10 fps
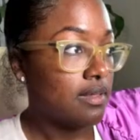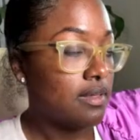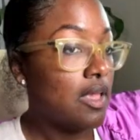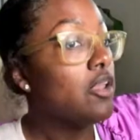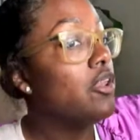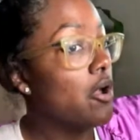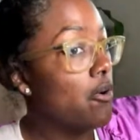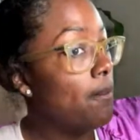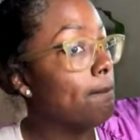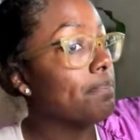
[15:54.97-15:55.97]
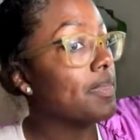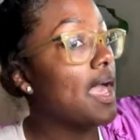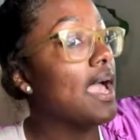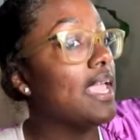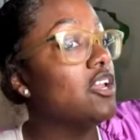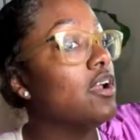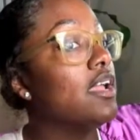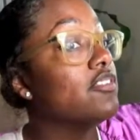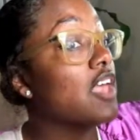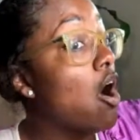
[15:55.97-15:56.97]
Nope. Inner is
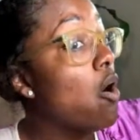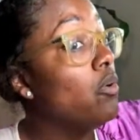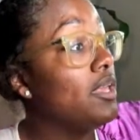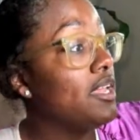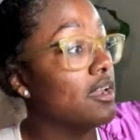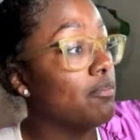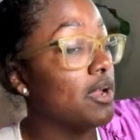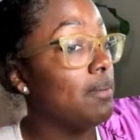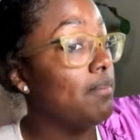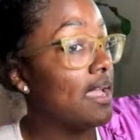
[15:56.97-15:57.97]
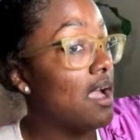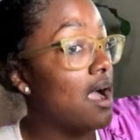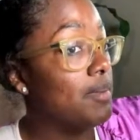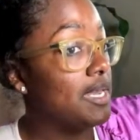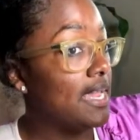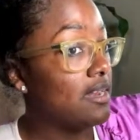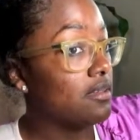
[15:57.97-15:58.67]
only going to bring back common data.